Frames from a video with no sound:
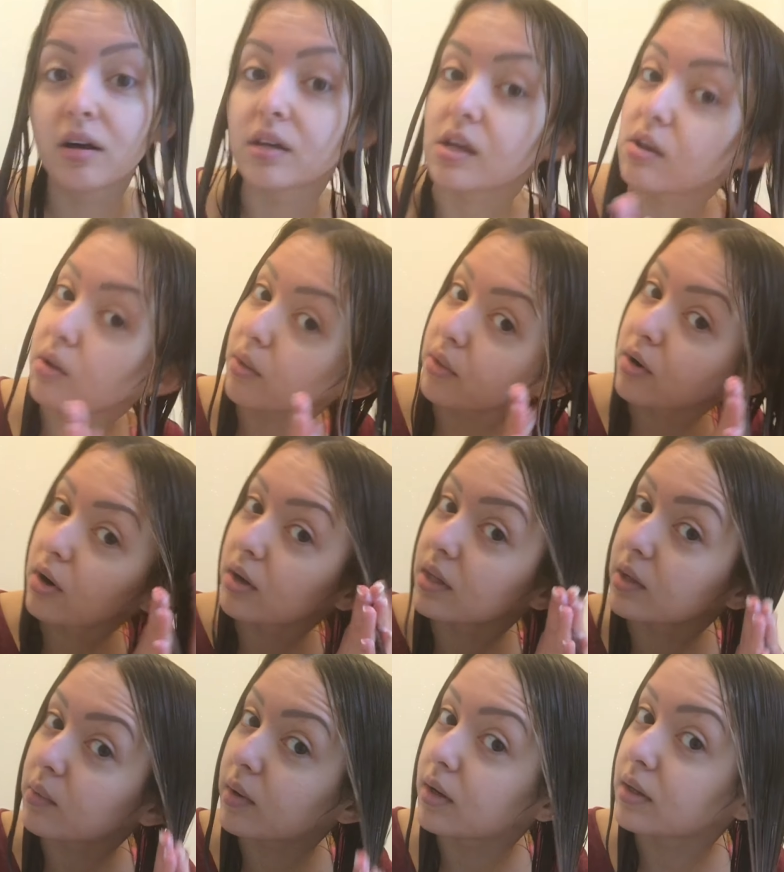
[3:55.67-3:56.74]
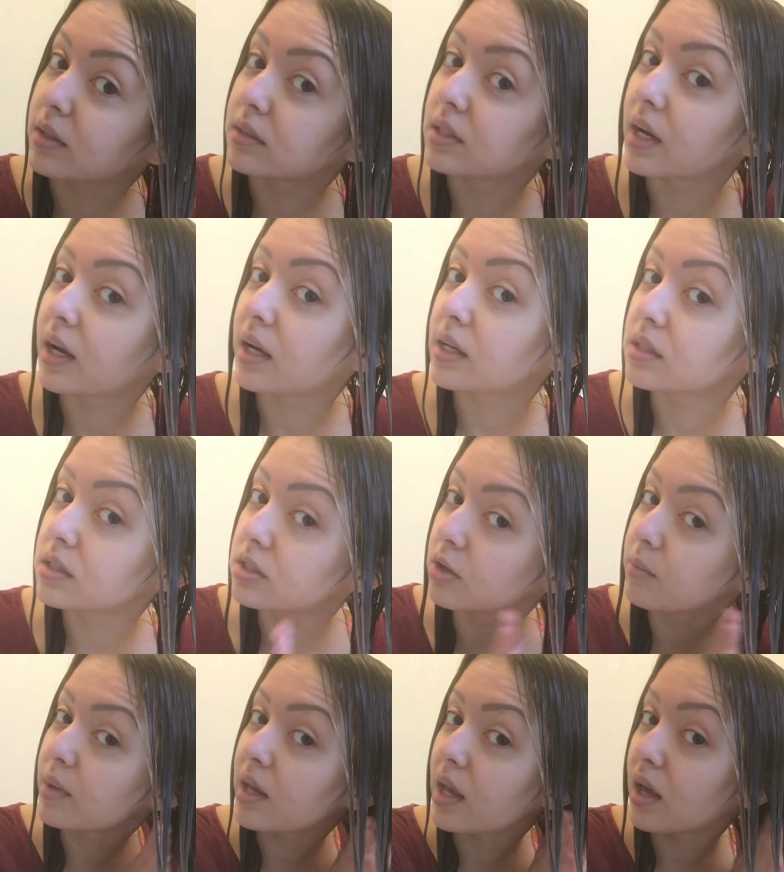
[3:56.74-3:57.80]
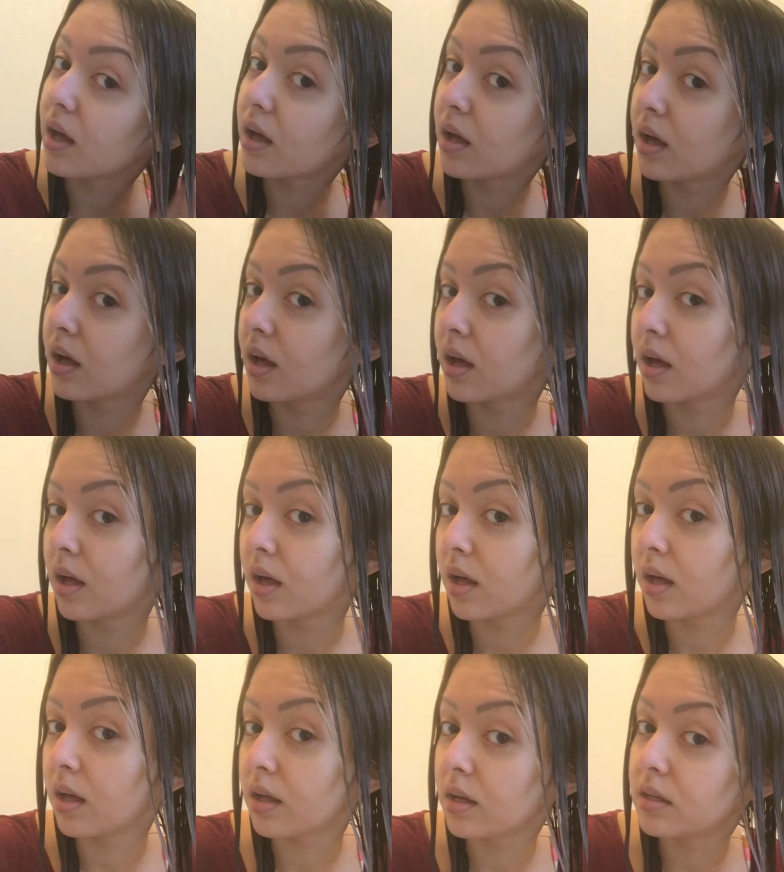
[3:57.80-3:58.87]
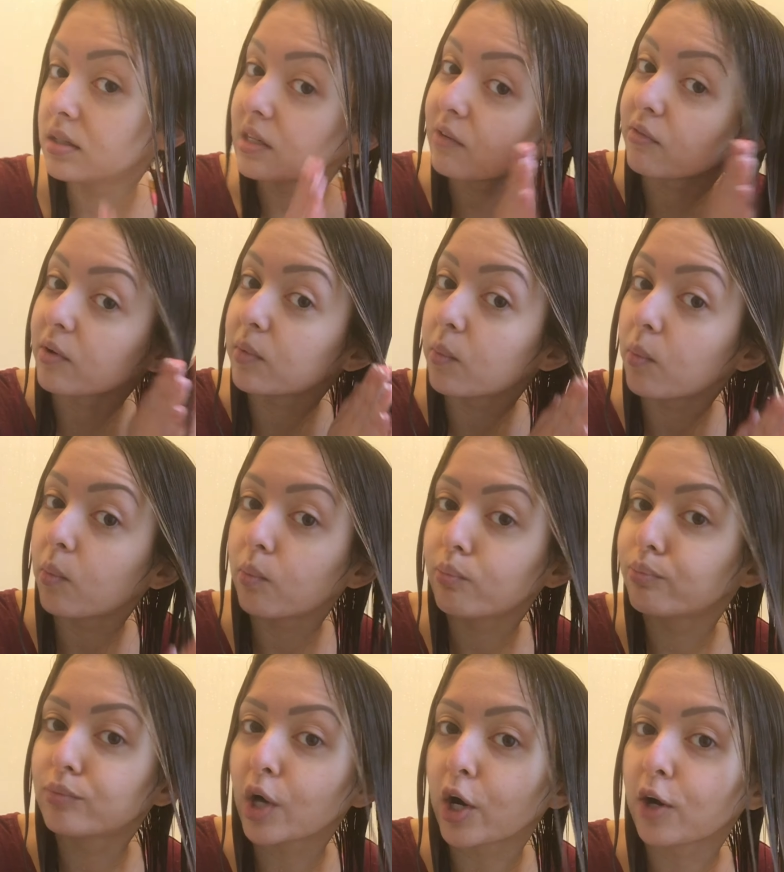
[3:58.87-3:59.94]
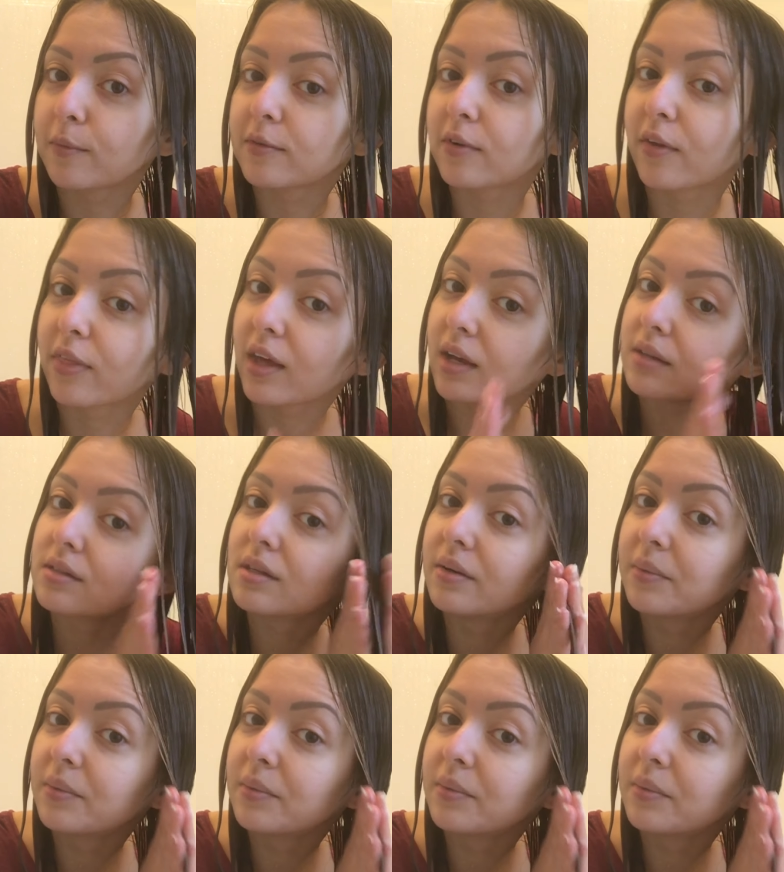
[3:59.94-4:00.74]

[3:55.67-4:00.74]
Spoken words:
You know, the curly world has so many different terms for things.